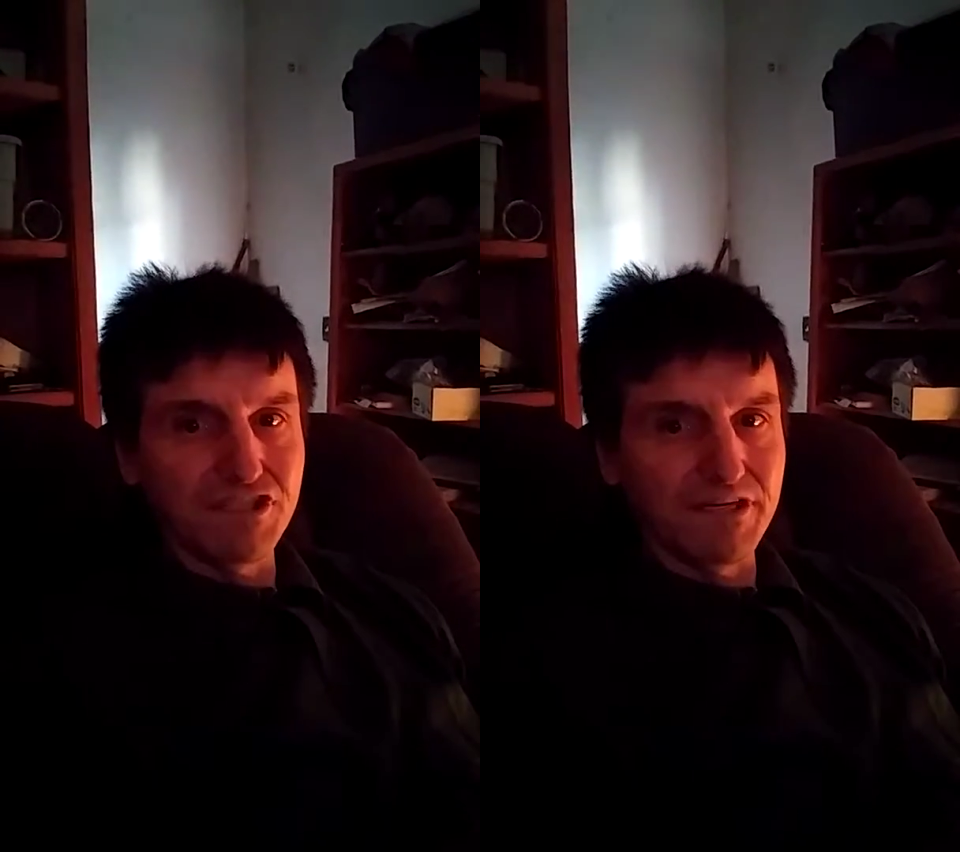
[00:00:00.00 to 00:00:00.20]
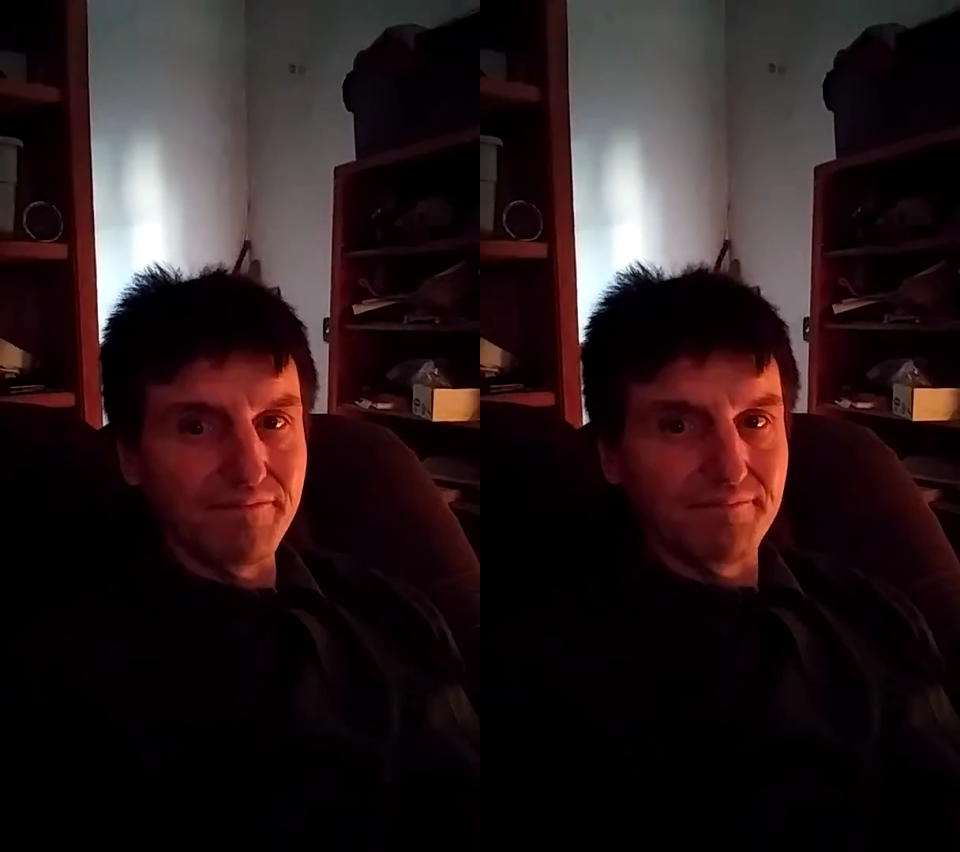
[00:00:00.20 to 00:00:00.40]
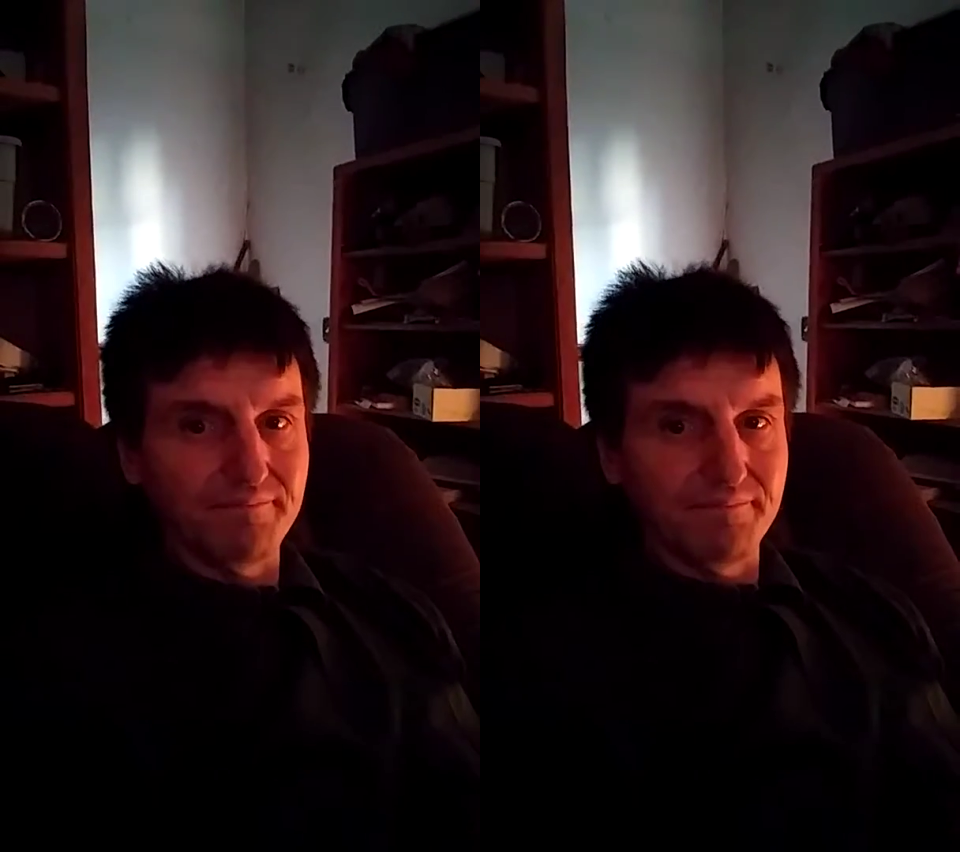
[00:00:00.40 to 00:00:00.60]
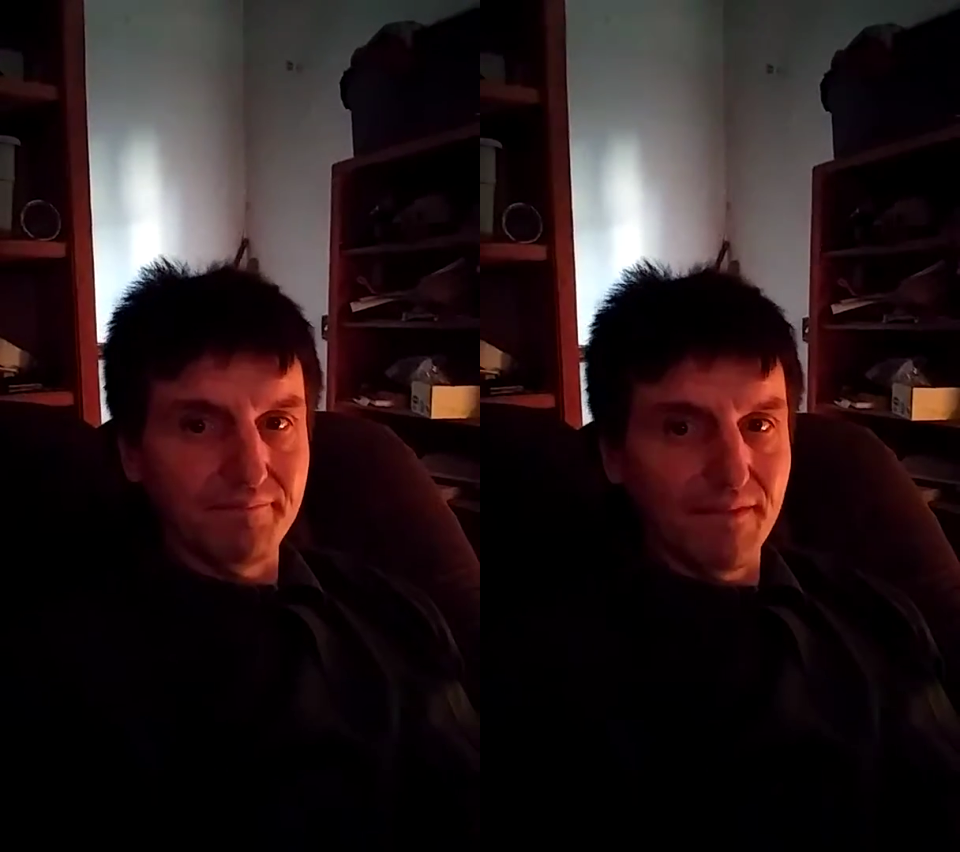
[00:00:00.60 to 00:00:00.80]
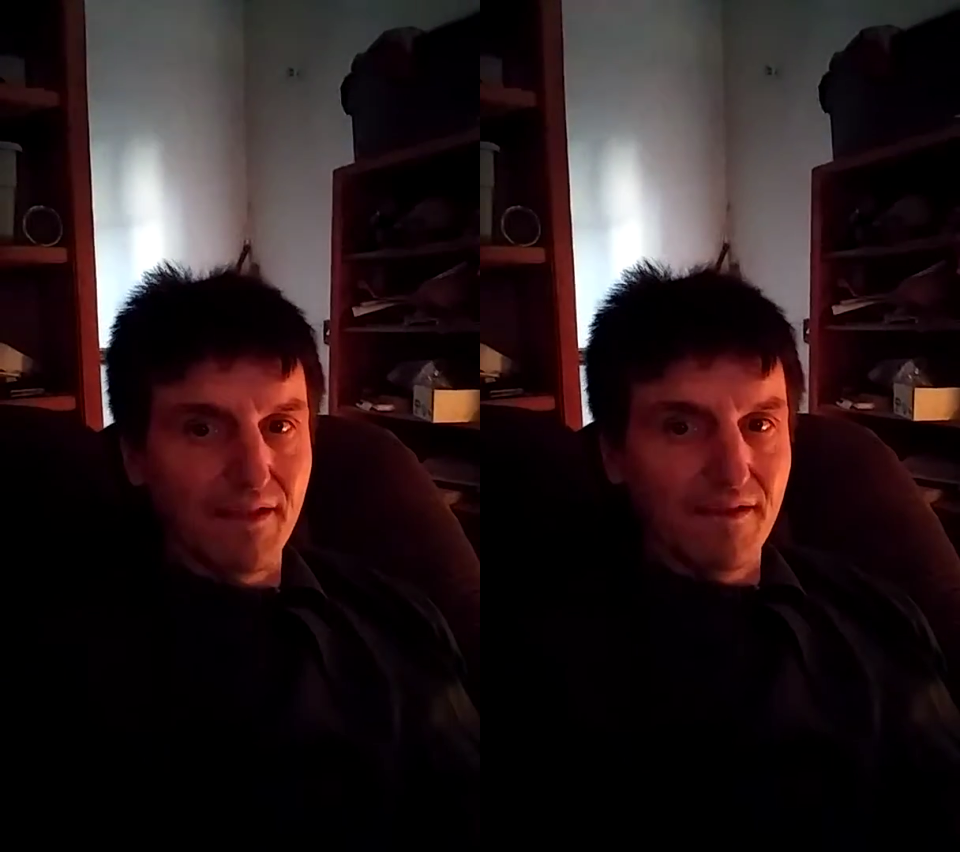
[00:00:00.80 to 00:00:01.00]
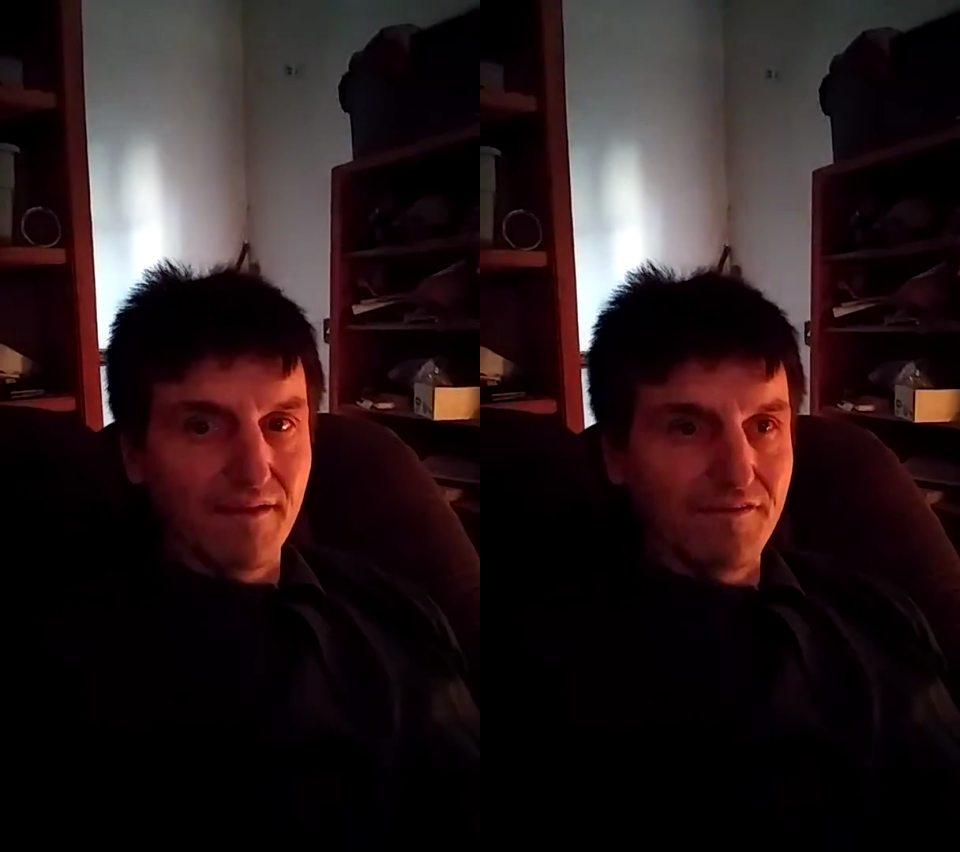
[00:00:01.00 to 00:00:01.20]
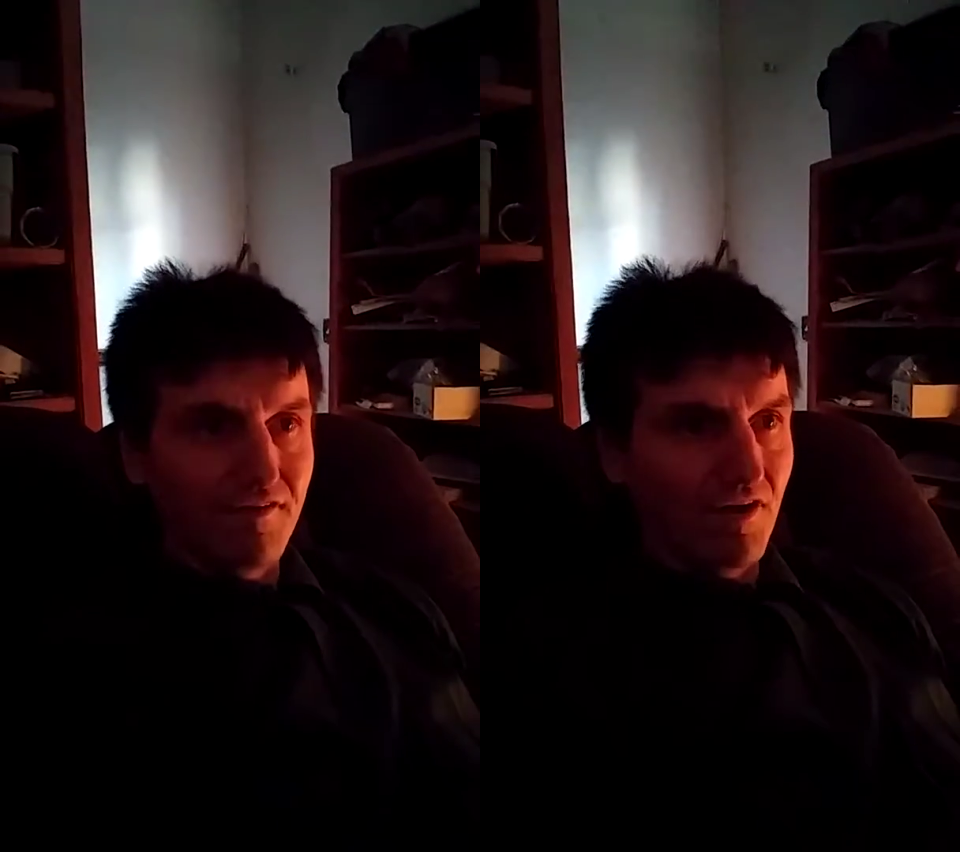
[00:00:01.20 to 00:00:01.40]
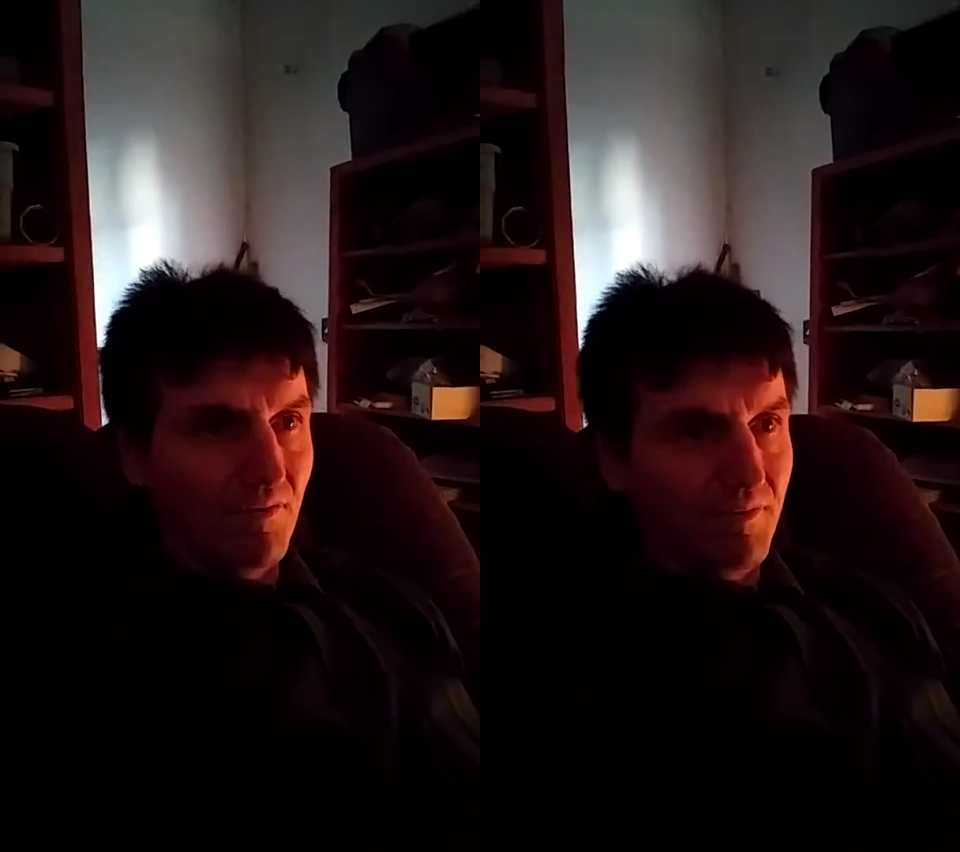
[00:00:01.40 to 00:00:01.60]
ship.
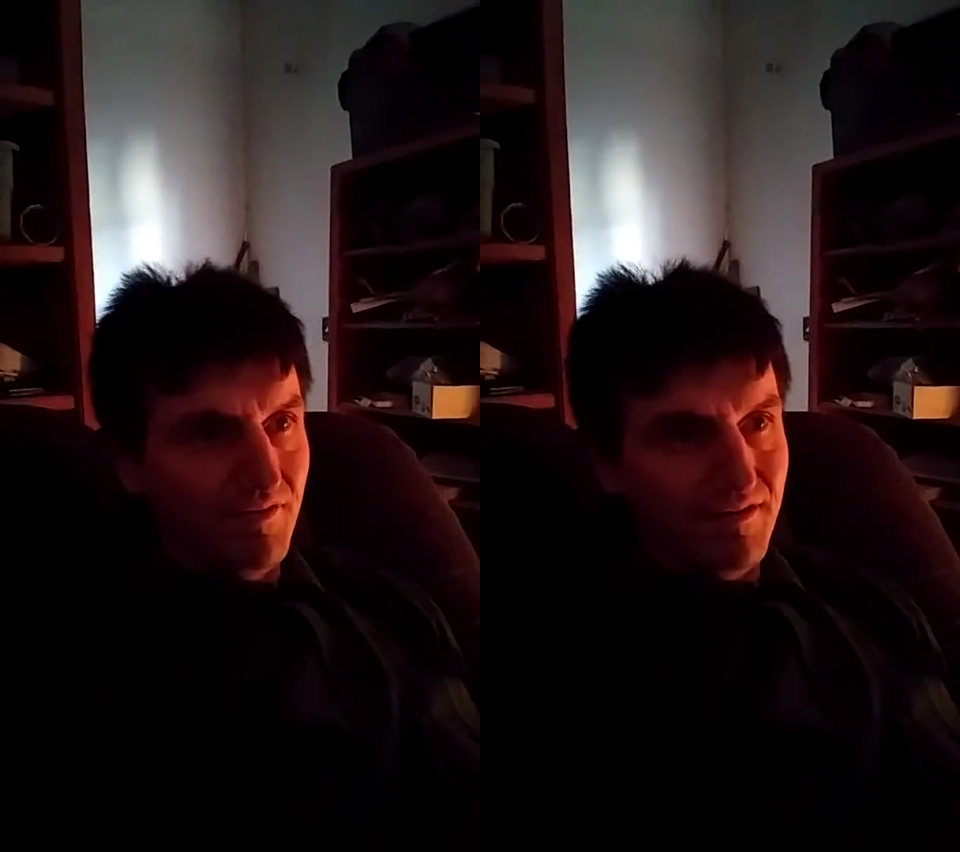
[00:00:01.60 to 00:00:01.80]
So you